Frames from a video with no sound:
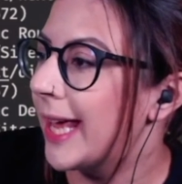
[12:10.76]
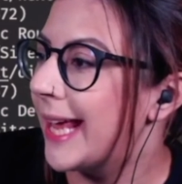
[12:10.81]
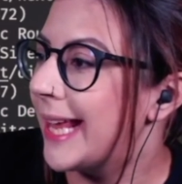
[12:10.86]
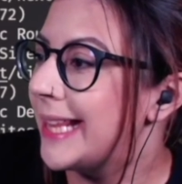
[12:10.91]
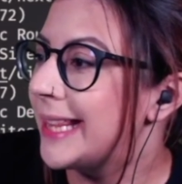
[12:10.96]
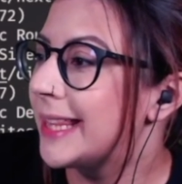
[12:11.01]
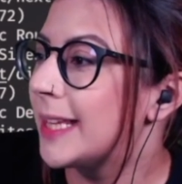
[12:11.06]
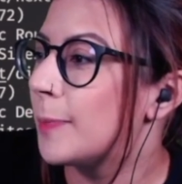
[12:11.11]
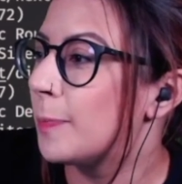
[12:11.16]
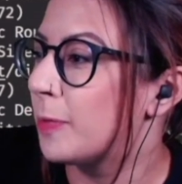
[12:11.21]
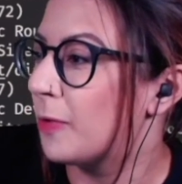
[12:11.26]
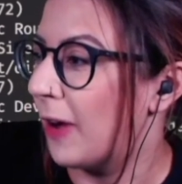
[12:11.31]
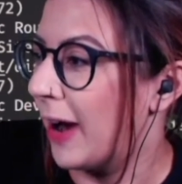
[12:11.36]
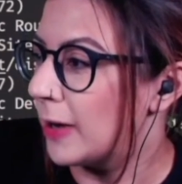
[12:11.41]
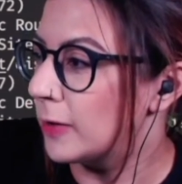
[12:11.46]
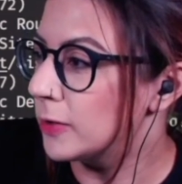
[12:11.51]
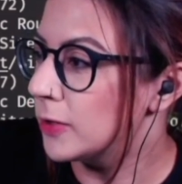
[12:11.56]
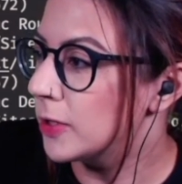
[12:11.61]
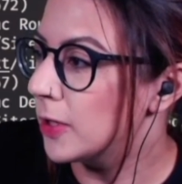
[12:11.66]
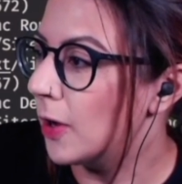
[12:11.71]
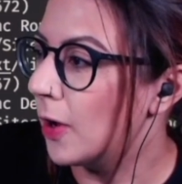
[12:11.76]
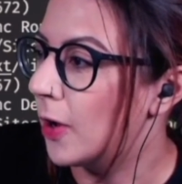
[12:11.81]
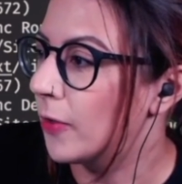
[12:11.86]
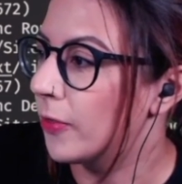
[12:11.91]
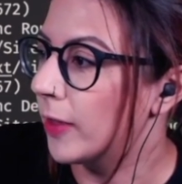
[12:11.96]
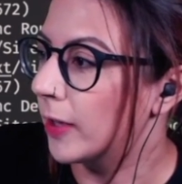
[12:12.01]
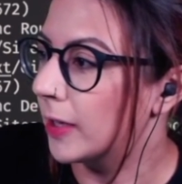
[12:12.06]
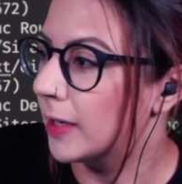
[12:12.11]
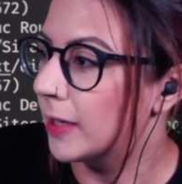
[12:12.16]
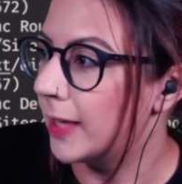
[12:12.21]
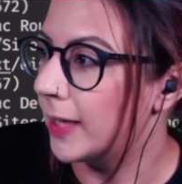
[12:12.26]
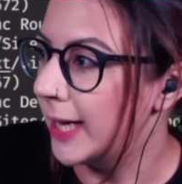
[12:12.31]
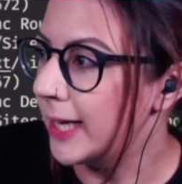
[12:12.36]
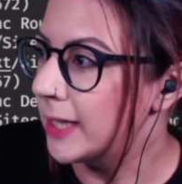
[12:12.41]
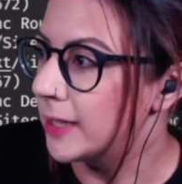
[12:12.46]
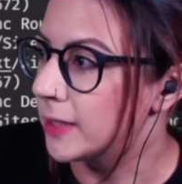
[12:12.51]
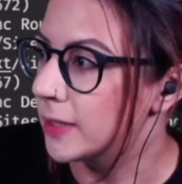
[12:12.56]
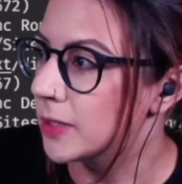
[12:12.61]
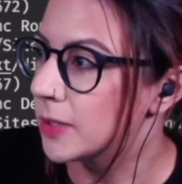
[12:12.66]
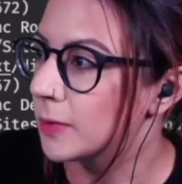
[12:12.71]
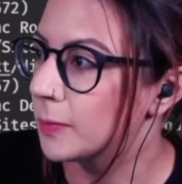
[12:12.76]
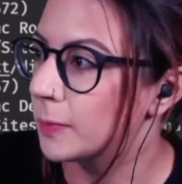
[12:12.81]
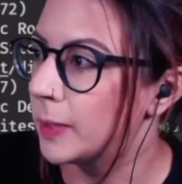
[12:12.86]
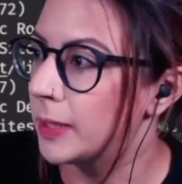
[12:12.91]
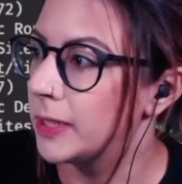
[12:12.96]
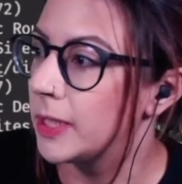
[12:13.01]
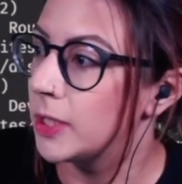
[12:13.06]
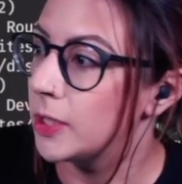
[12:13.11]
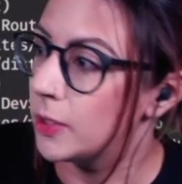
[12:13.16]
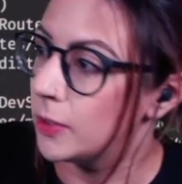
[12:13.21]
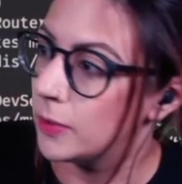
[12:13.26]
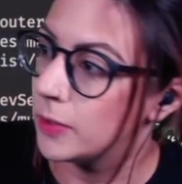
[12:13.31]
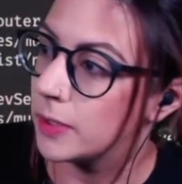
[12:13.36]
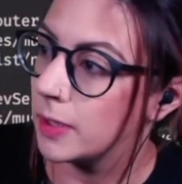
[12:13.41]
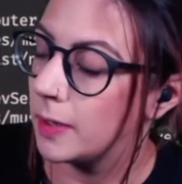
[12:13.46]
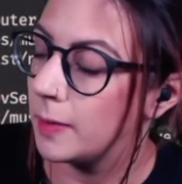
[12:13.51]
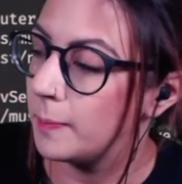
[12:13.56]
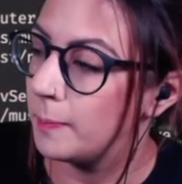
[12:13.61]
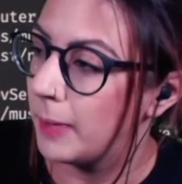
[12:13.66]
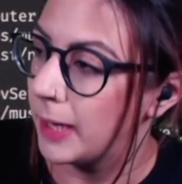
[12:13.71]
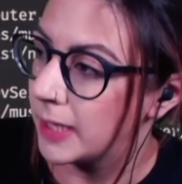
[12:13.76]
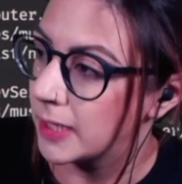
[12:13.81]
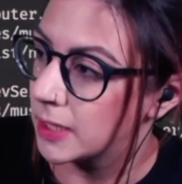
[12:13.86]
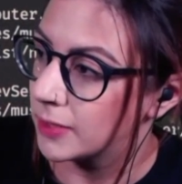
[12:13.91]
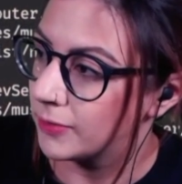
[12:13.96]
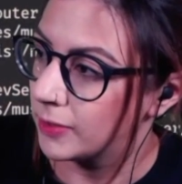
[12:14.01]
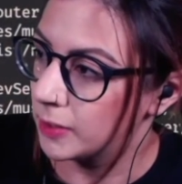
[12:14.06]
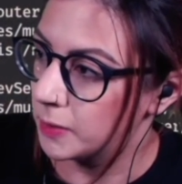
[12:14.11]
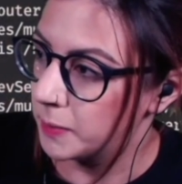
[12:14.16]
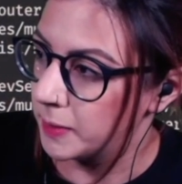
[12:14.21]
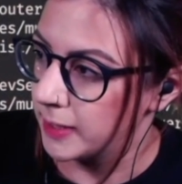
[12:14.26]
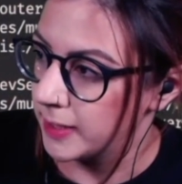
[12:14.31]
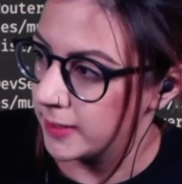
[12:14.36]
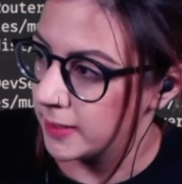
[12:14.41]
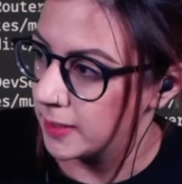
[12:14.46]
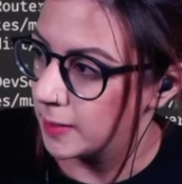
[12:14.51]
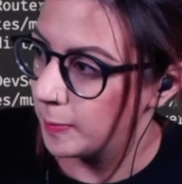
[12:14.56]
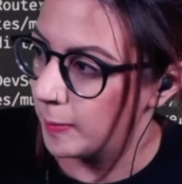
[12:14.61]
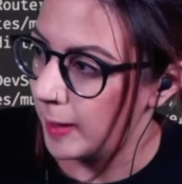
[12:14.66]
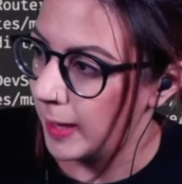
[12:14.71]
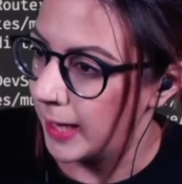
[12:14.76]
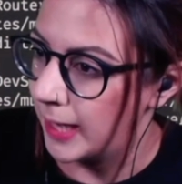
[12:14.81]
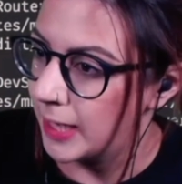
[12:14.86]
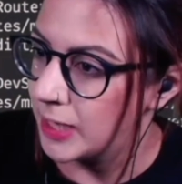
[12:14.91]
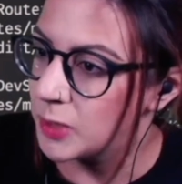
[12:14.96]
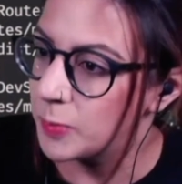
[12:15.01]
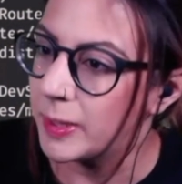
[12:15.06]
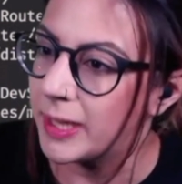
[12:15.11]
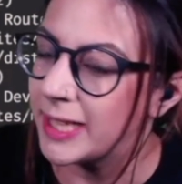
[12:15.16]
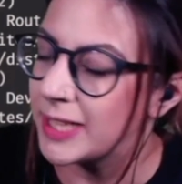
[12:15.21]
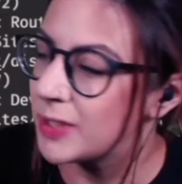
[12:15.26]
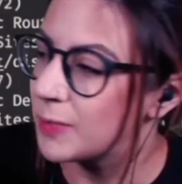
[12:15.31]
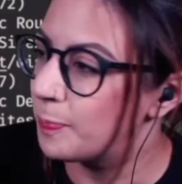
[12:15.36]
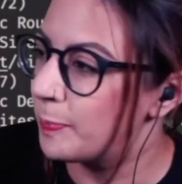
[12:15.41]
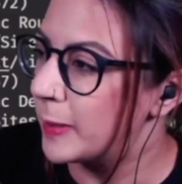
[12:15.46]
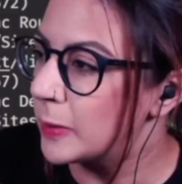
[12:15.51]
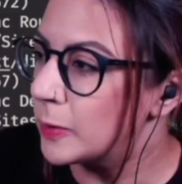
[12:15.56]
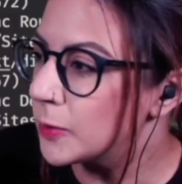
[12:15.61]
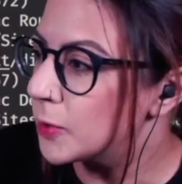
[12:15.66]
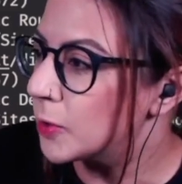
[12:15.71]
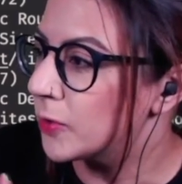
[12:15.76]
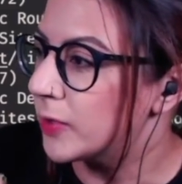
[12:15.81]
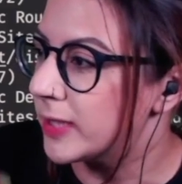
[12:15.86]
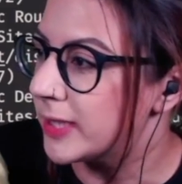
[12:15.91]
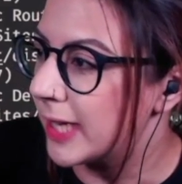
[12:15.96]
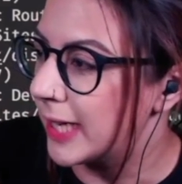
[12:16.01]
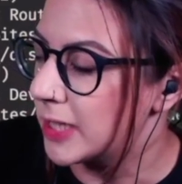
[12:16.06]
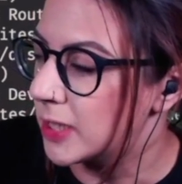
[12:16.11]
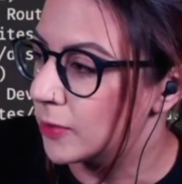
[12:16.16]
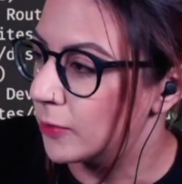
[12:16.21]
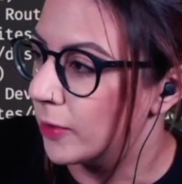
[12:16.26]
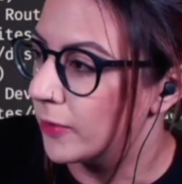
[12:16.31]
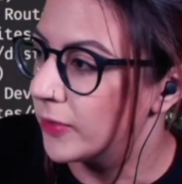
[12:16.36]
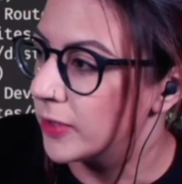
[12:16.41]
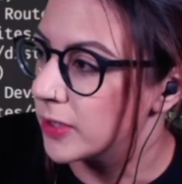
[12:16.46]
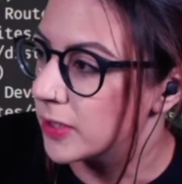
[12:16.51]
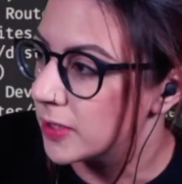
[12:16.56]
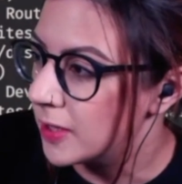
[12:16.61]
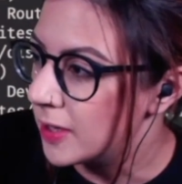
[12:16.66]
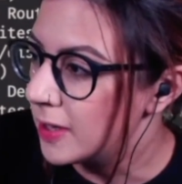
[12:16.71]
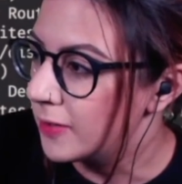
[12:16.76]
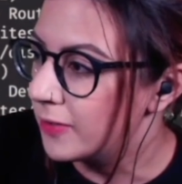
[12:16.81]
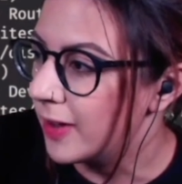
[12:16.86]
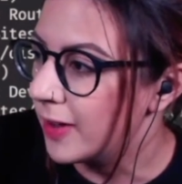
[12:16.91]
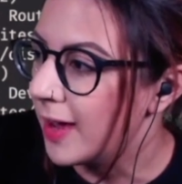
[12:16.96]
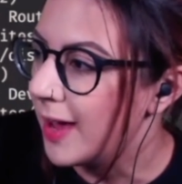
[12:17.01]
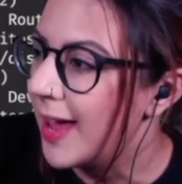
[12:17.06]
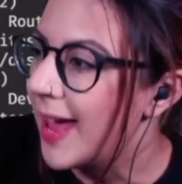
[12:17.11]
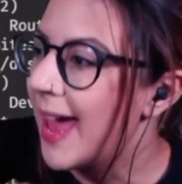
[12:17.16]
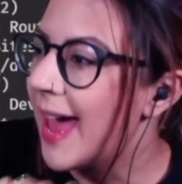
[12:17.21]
in the browser on the client when the user makes the request to the page, but it builds all the data on the server